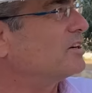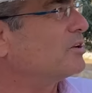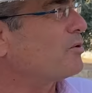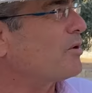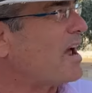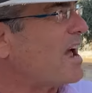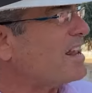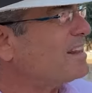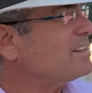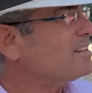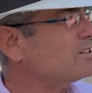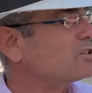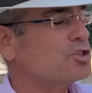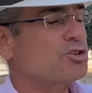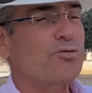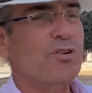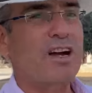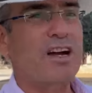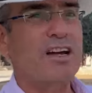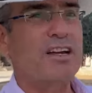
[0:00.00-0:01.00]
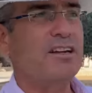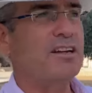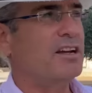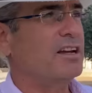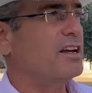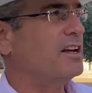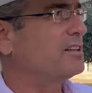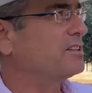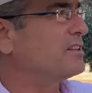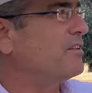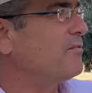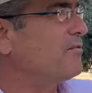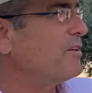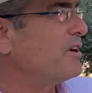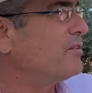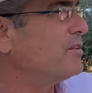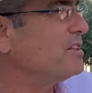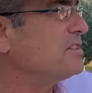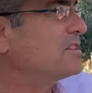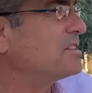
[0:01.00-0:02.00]
grandest shrine at the
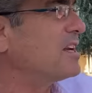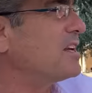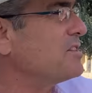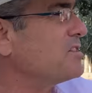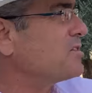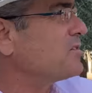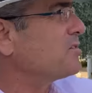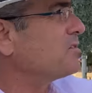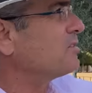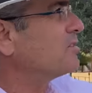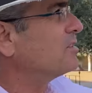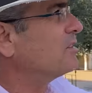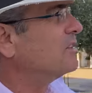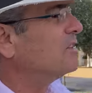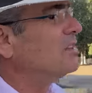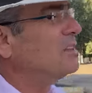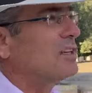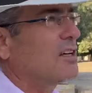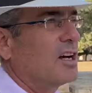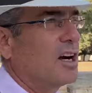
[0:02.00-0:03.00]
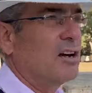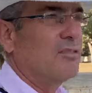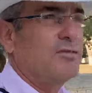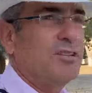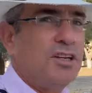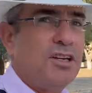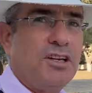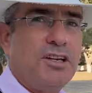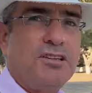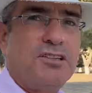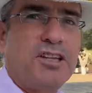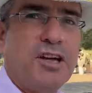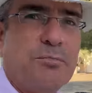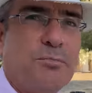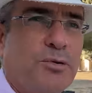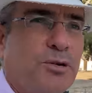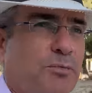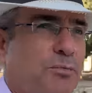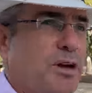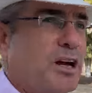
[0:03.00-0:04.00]
very center of the
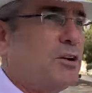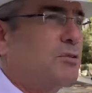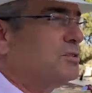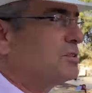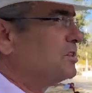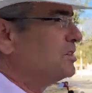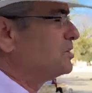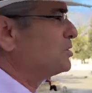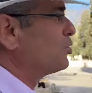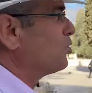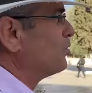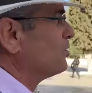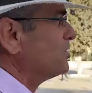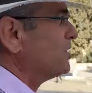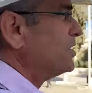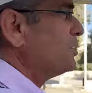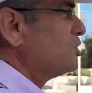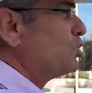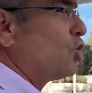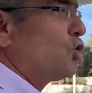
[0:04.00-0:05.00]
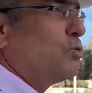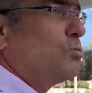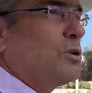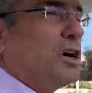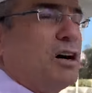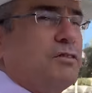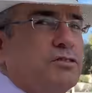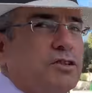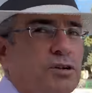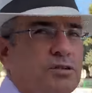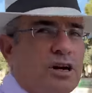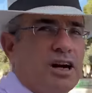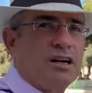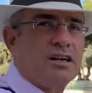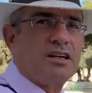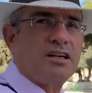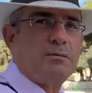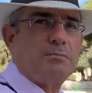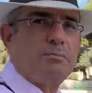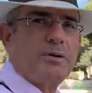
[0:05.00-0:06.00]
Temple Mount is called the Dome of the Rock,
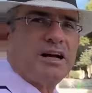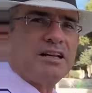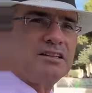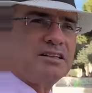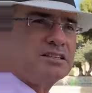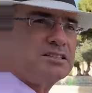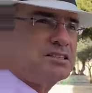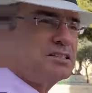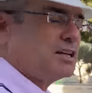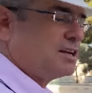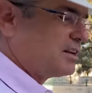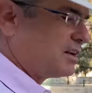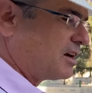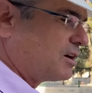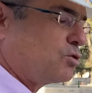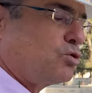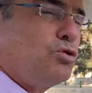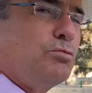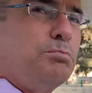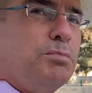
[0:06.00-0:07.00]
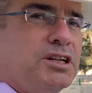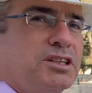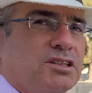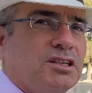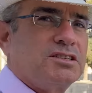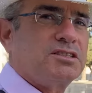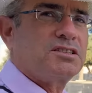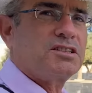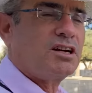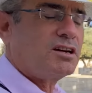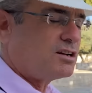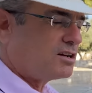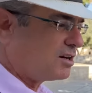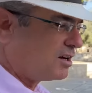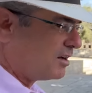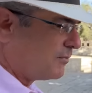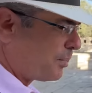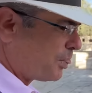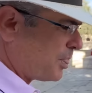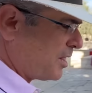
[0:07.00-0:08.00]
Kipat HaSela, Kubbat
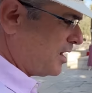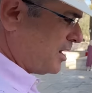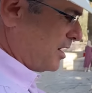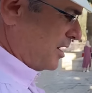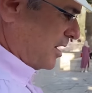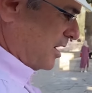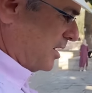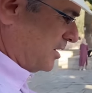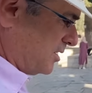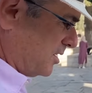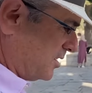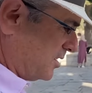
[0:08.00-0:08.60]
HaSakhra. It